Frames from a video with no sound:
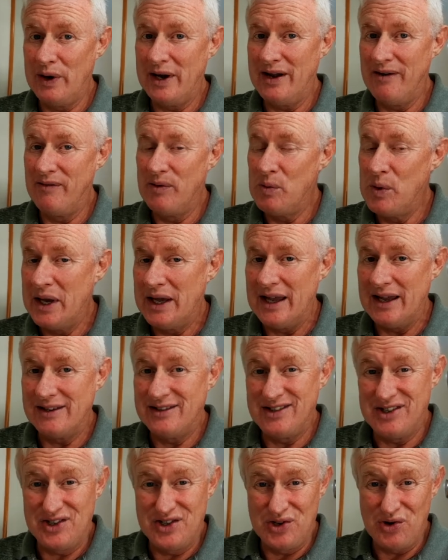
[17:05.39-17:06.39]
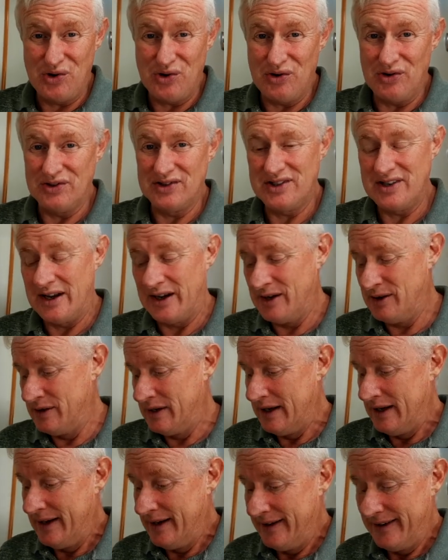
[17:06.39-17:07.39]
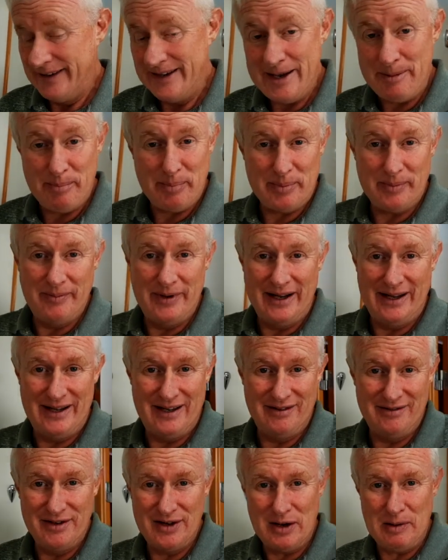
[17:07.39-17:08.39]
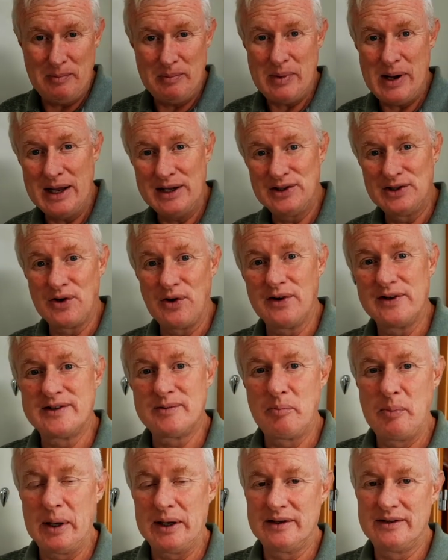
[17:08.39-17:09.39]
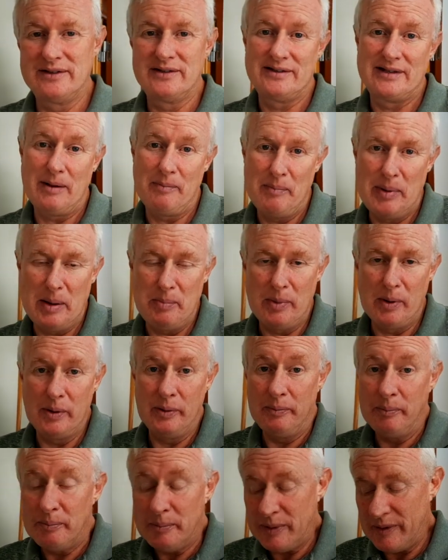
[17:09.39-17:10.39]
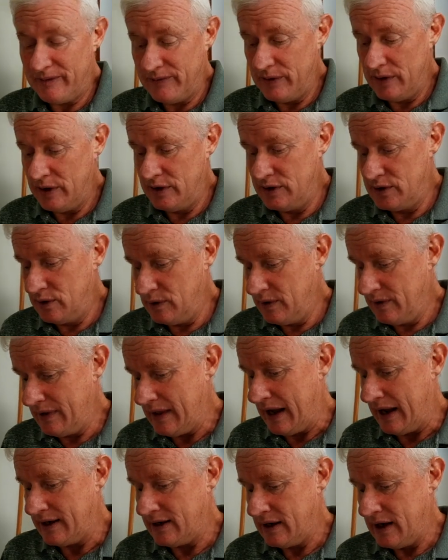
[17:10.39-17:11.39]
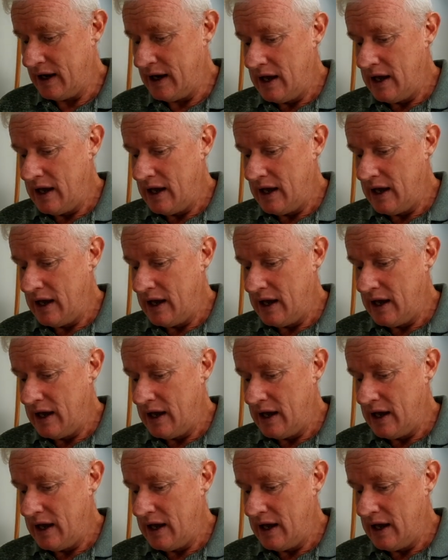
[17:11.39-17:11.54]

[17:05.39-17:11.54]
whenever we get to shore. So, yep, uh, not my choice, but some people prefer doing that.